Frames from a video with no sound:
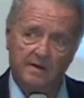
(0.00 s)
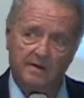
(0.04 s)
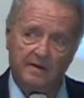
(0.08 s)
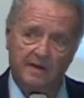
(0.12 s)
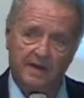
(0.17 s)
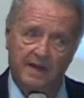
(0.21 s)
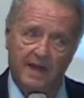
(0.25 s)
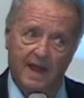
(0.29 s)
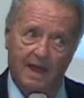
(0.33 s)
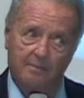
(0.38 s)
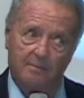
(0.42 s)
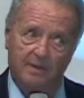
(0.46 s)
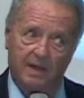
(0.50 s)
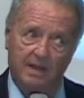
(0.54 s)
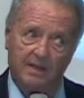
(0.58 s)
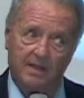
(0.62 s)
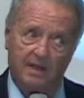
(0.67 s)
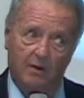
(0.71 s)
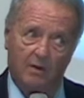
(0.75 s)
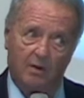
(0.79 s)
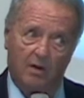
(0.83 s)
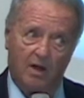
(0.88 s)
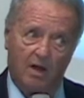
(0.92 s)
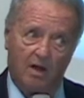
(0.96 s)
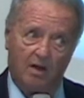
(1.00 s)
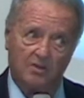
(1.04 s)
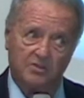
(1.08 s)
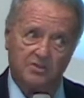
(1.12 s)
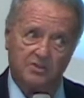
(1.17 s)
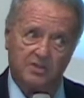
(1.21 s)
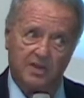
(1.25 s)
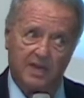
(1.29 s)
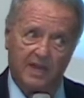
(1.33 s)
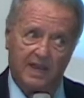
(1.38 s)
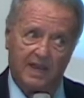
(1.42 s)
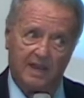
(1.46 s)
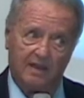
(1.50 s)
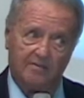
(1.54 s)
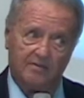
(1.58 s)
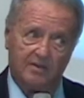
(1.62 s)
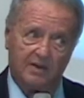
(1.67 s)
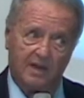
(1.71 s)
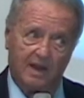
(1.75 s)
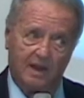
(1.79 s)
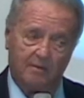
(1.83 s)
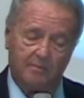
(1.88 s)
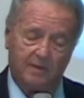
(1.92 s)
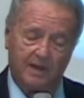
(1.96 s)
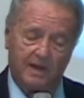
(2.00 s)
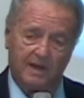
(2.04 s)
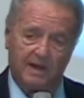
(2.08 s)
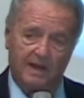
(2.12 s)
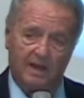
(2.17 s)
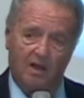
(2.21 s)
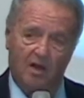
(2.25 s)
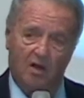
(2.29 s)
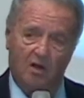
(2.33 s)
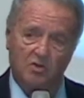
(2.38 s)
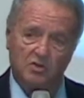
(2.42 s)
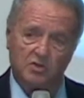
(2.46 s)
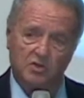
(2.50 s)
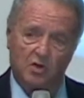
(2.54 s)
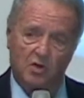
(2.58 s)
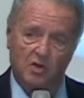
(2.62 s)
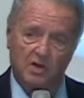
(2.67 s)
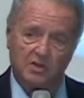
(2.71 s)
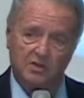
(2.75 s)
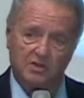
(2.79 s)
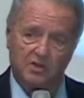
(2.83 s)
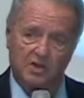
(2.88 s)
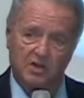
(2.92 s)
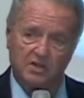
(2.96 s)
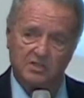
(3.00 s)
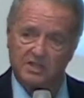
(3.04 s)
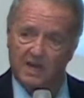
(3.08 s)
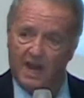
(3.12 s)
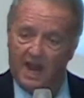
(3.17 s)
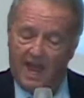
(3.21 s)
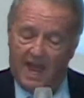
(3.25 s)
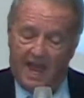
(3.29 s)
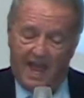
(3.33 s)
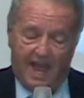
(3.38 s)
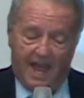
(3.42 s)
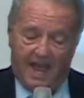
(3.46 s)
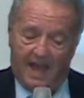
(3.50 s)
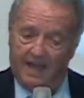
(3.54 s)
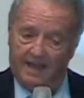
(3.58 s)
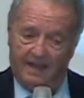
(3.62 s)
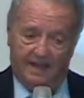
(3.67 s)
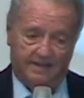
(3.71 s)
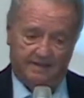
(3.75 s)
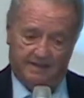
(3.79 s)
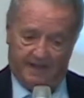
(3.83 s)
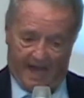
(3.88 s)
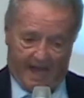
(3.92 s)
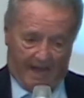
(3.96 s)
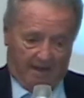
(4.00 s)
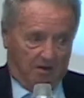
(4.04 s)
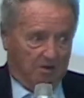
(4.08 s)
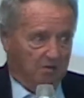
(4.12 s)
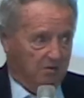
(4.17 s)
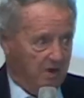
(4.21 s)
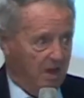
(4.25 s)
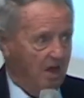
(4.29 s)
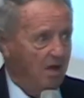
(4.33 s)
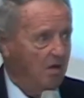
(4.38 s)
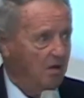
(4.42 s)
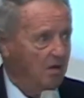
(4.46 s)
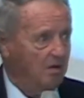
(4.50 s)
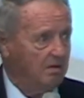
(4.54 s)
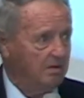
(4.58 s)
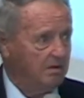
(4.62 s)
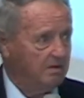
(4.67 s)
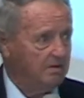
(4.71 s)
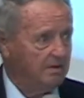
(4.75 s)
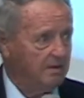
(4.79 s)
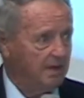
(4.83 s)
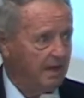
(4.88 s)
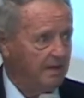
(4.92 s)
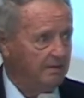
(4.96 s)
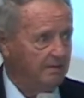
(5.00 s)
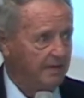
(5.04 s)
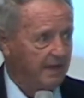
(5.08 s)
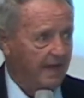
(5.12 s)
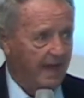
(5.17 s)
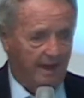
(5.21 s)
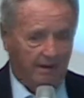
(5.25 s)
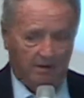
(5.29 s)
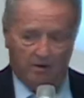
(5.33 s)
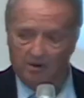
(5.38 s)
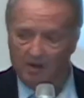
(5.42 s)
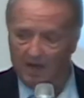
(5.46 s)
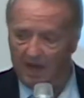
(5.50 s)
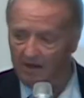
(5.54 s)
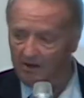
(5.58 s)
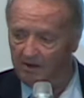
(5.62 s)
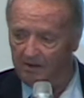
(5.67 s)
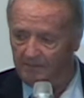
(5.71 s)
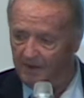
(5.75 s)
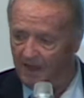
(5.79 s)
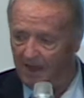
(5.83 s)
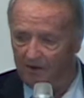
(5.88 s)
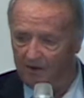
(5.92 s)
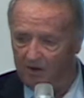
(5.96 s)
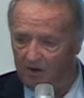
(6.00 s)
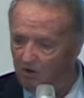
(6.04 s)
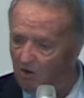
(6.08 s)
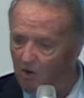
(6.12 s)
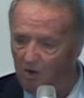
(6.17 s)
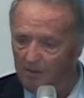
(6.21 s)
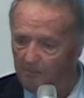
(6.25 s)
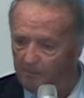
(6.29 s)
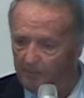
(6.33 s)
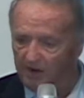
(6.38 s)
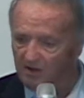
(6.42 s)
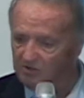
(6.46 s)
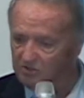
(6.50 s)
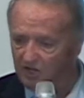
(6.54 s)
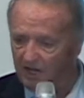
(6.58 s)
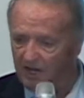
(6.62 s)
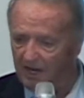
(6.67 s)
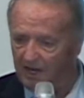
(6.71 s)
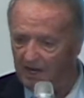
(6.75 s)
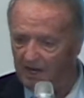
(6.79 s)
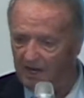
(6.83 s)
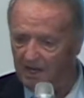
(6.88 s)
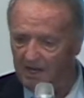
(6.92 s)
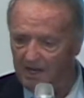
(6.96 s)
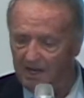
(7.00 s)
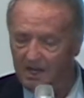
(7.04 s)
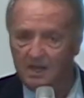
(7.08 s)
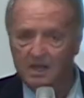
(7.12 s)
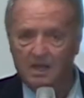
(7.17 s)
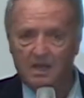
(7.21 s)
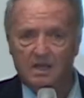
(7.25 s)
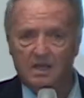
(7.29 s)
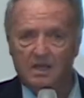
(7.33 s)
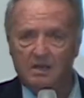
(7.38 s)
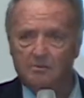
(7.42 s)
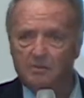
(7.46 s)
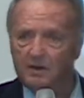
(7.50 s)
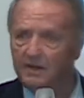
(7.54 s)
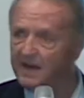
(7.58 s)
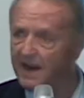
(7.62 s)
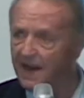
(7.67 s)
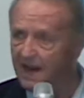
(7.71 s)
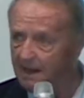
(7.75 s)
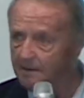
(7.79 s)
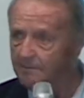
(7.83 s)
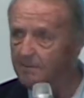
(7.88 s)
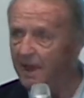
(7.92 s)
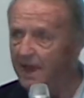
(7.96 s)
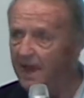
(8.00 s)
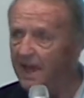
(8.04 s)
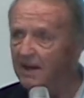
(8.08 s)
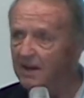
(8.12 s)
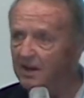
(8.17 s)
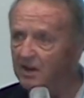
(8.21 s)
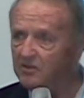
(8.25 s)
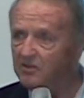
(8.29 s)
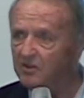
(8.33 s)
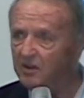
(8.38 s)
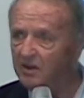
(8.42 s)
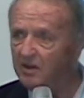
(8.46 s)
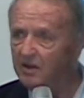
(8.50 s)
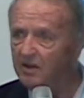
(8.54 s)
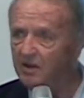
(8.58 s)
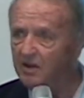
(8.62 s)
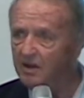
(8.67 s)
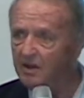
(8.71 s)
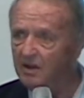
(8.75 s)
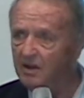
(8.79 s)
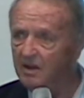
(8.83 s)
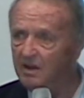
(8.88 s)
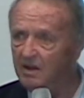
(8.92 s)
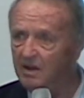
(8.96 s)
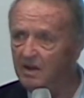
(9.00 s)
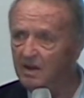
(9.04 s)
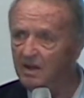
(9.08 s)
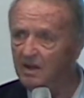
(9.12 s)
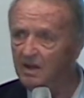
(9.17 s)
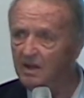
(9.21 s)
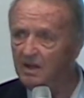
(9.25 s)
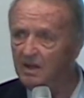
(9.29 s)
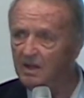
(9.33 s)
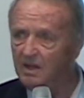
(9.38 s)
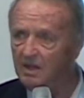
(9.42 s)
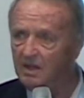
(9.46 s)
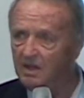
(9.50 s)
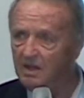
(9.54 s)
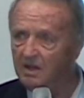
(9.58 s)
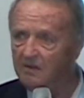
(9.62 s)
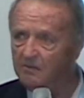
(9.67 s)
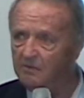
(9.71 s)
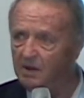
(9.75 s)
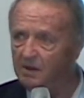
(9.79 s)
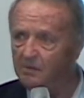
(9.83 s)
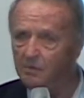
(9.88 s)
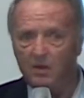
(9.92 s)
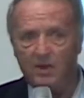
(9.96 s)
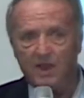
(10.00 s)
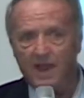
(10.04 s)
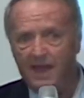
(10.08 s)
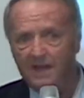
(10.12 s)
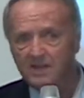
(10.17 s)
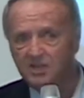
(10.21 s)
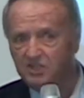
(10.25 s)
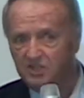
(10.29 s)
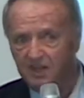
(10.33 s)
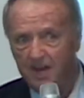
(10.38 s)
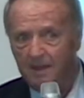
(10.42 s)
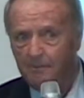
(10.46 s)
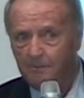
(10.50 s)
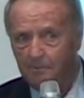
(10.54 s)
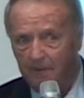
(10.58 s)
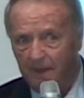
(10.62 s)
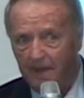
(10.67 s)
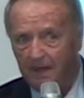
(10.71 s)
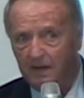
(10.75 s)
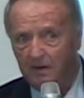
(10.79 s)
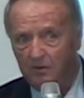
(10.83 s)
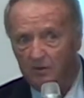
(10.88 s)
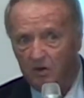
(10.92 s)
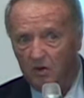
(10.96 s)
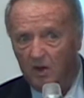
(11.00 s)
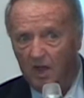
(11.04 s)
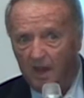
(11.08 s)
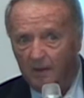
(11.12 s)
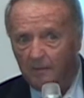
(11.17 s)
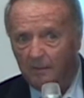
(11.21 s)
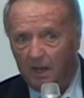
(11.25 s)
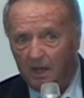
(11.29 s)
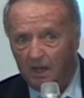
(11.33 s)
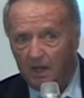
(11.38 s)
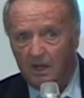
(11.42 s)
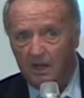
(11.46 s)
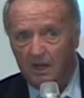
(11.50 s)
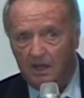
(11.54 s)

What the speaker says: Did that mean they were all saved? Did that mean they all joined the church? I don't know. I don't know them personally. But that ain't bad, is it? Remember, we had 7 back at Ruhama.